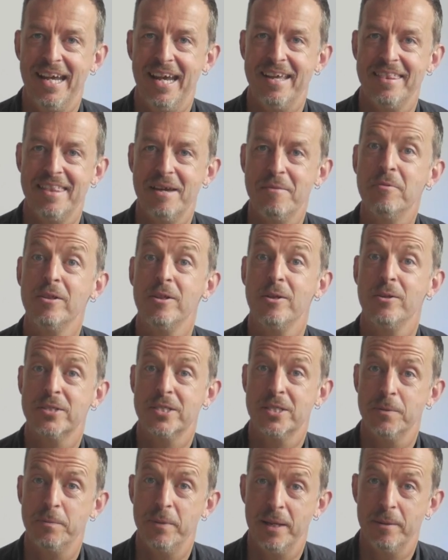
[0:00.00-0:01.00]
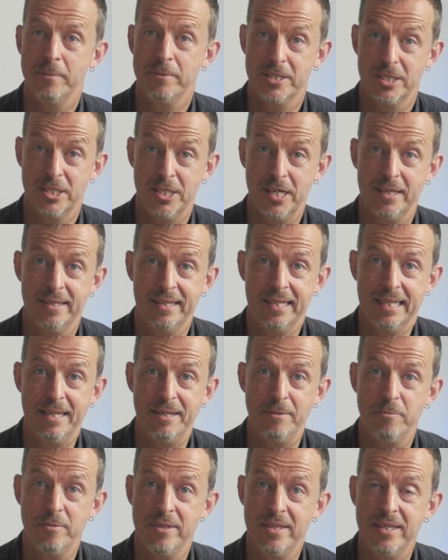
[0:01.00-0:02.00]
And then we'll also be able to share the
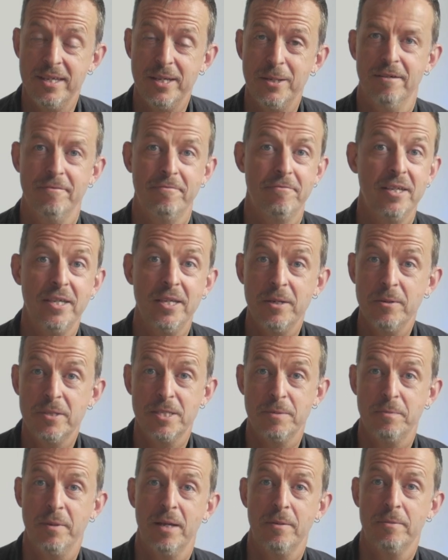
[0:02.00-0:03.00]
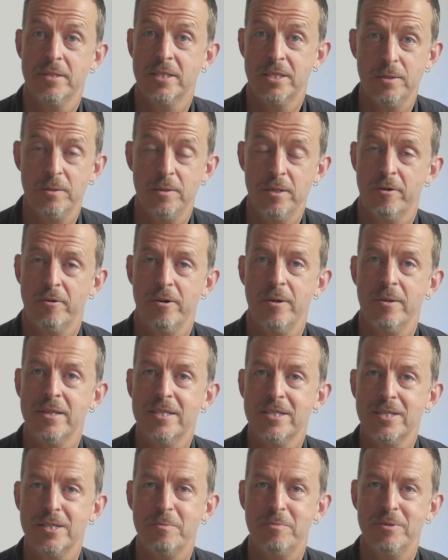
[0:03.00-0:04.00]
clip with you for you to be able to do your own
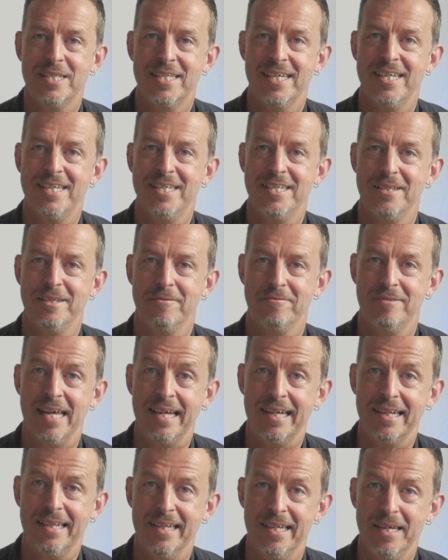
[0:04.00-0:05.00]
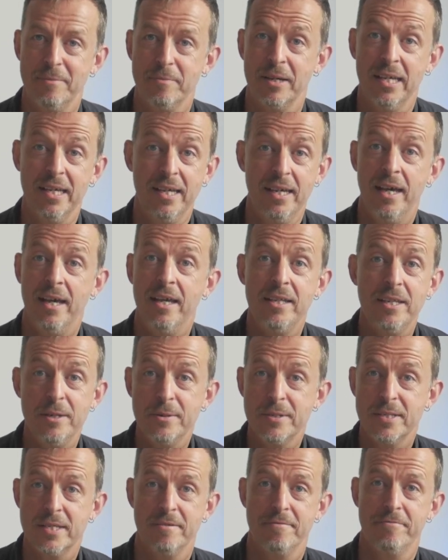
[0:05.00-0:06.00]
interpretation of that clip and
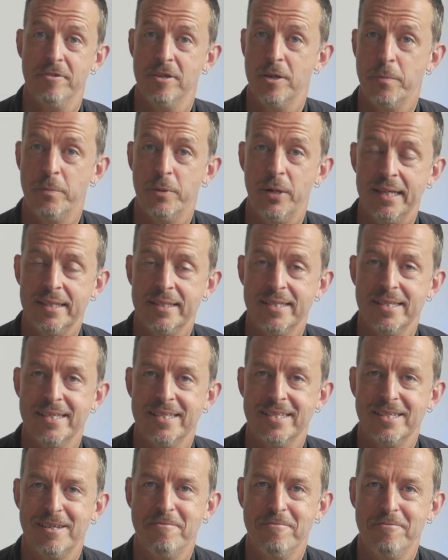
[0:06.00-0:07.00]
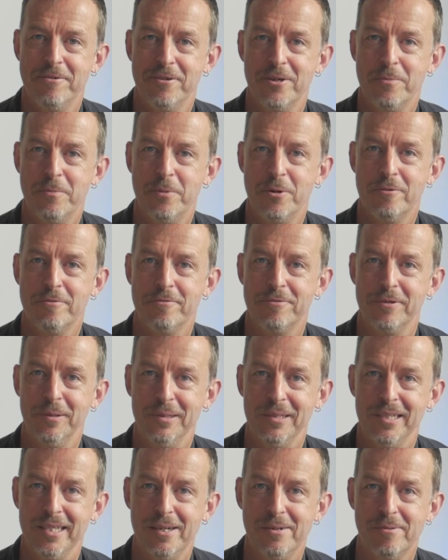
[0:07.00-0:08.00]
use it for your practice and for your
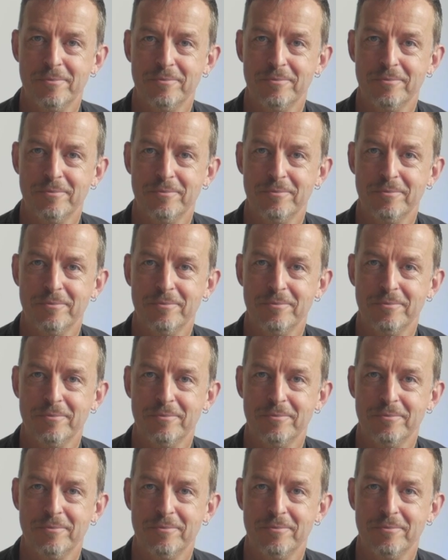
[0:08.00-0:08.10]
portfolio.